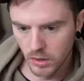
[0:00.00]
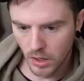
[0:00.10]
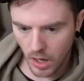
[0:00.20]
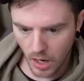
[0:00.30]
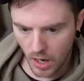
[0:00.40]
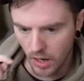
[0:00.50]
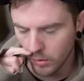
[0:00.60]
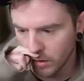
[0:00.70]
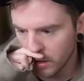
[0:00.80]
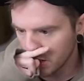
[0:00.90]

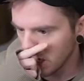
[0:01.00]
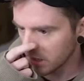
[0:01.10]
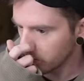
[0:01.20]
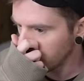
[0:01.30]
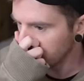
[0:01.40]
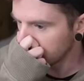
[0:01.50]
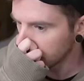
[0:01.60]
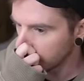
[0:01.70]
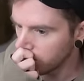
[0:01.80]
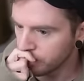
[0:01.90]
Not the 10 of spades.
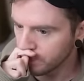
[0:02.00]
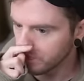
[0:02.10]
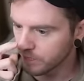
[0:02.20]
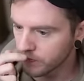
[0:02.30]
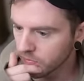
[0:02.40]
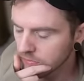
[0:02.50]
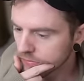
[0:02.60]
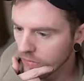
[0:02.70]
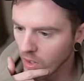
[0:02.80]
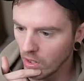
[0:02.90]

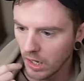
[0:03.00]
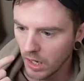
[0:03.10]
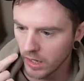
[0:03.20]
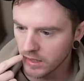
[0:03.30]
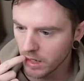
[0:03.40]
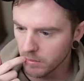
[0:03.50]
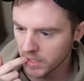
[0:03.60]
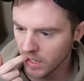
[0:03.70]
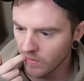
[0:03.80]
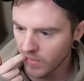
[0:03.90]

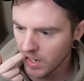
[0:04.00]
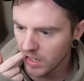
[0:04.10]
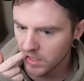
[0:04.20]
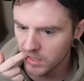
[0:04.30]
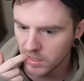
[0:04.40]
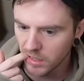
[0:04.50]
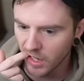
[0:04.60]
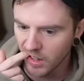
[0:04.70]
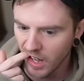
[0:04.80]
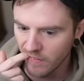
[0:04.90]
10% bet.
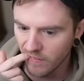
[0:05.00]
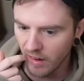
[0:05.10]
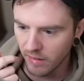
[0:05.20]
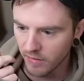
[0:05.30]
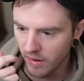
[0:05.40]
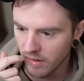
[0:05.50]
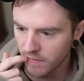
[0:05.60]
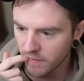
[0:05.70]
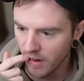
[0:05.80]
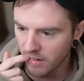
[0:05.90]
And then very, very,
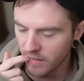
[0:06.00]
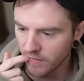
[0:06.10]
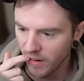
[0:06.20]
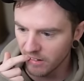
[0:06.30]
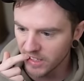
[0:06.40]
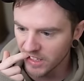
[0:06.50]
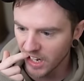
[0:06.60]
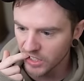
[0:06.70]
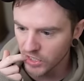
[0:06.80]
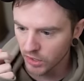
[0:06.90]
very, very
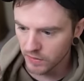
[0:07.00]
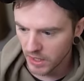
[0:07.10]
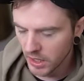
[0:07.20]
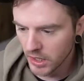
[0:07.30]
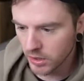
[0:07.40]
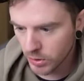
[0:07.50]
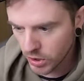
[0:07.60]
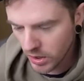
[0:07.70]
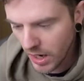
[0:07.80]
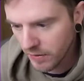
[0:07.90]
size shove. So we
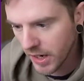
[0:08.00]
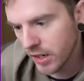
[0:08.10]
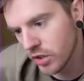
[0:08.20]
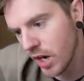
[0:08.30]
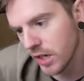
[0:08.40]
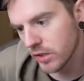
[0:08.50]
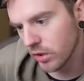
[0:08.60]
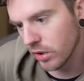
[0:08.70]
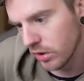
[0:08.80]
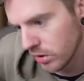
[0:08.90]
shouldn't have king jack at
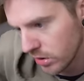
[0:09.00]
all.